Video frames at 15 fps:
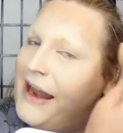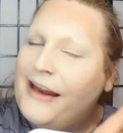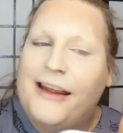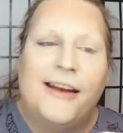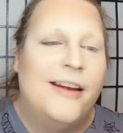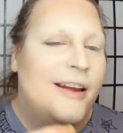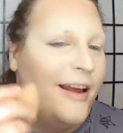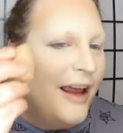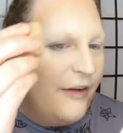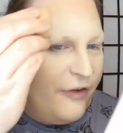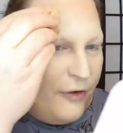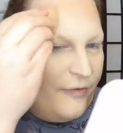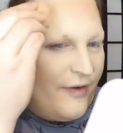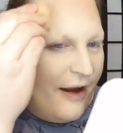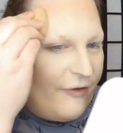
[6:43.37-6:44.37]
edit, if
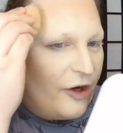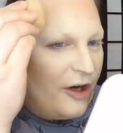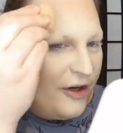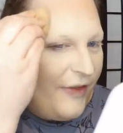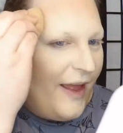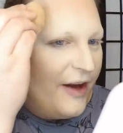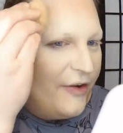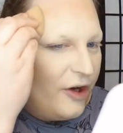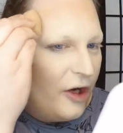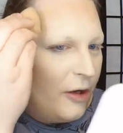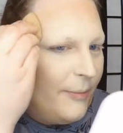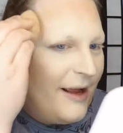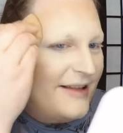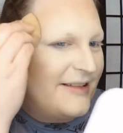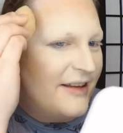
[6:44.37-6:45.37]
you've never heard that
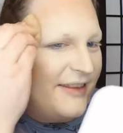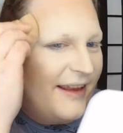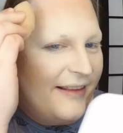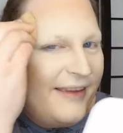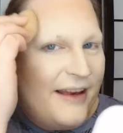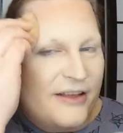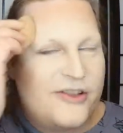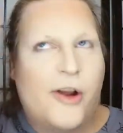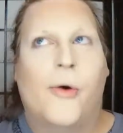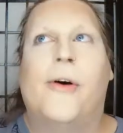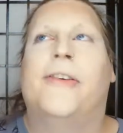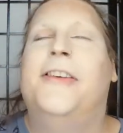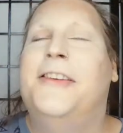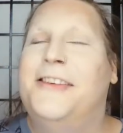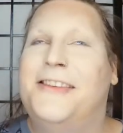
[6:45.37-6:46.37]
term, it's a thing that,
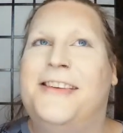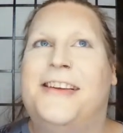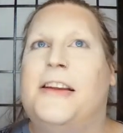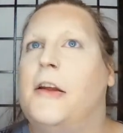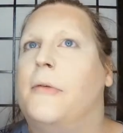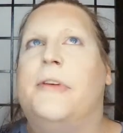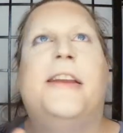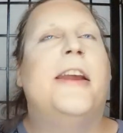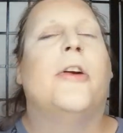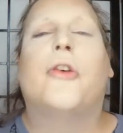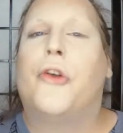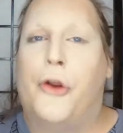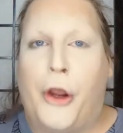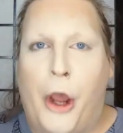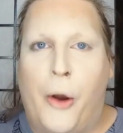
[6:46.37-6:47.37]
so,
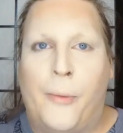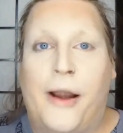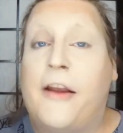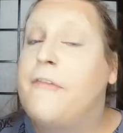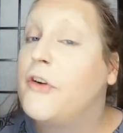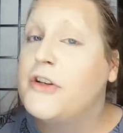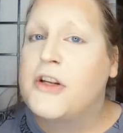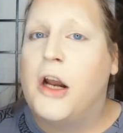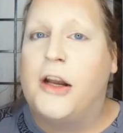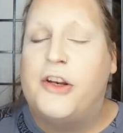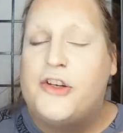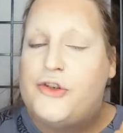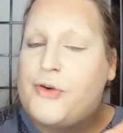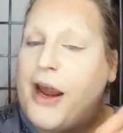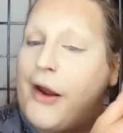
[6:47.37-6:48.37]
years ago, when I first got
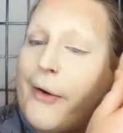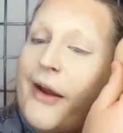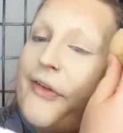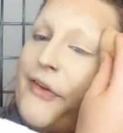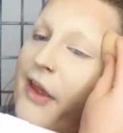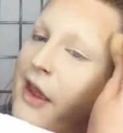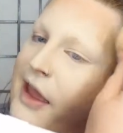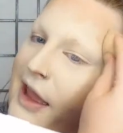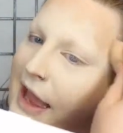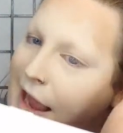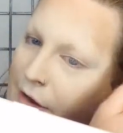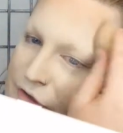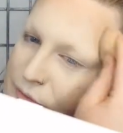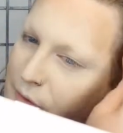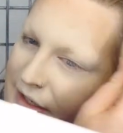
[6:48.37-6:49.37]
into Drag Race,
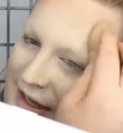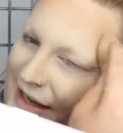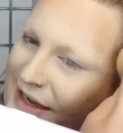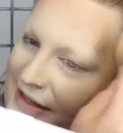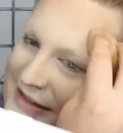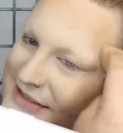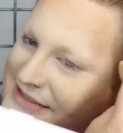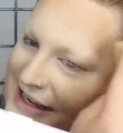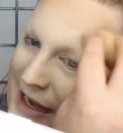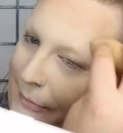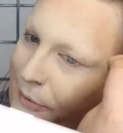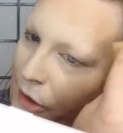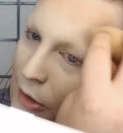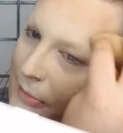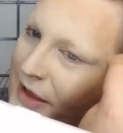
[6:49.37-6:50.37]
I was working at an
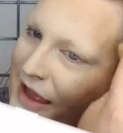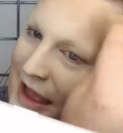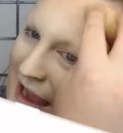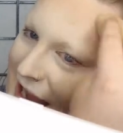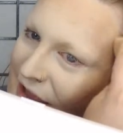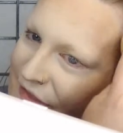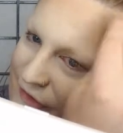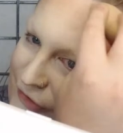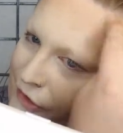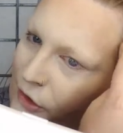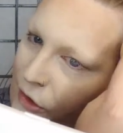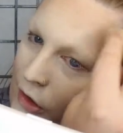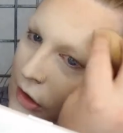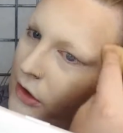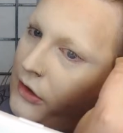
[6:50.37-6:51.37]
escape room, and this
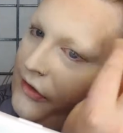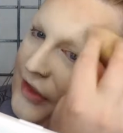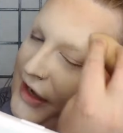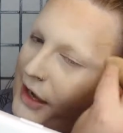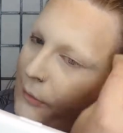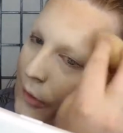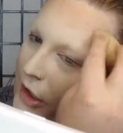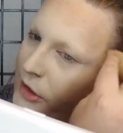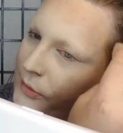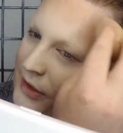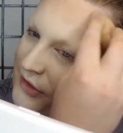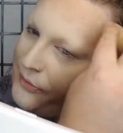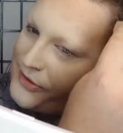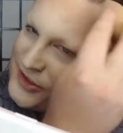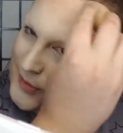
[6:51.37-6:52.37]
girl that I worked
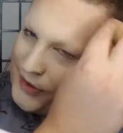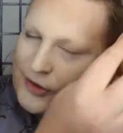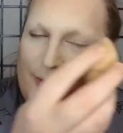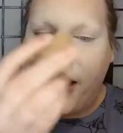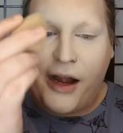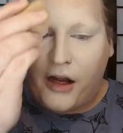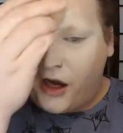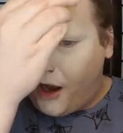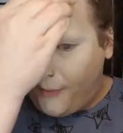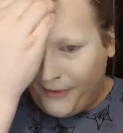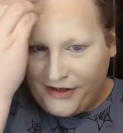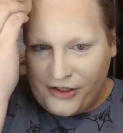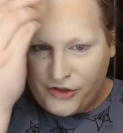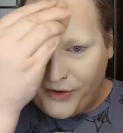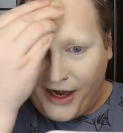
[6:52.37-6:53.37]
with was the one who kind of got
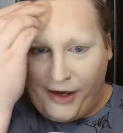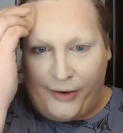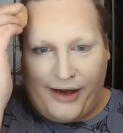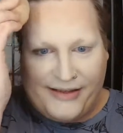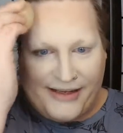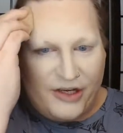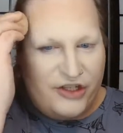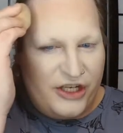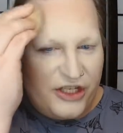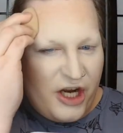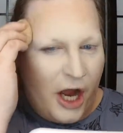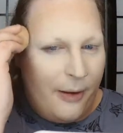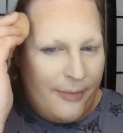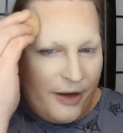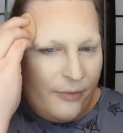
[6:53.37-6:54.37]
me into Drag Race, and she
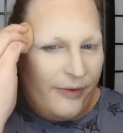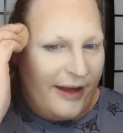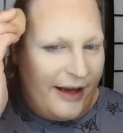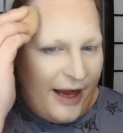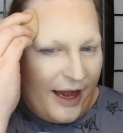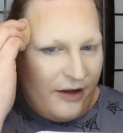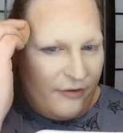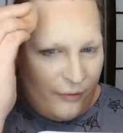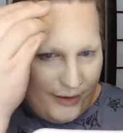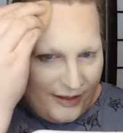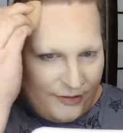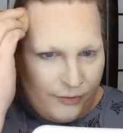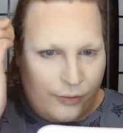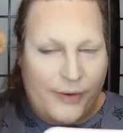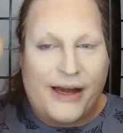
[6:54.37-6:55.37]
taught me, like, kind of
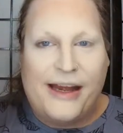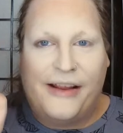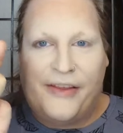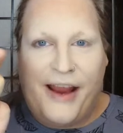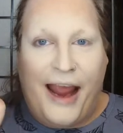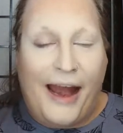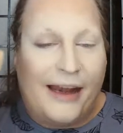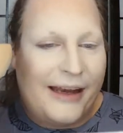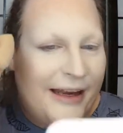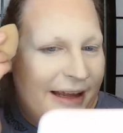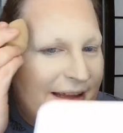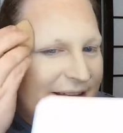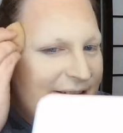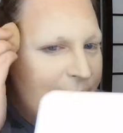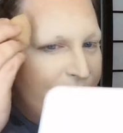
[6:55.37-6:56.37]
what reading the edit
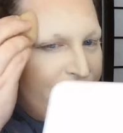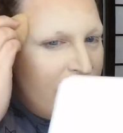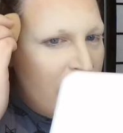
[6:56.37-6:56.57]
is,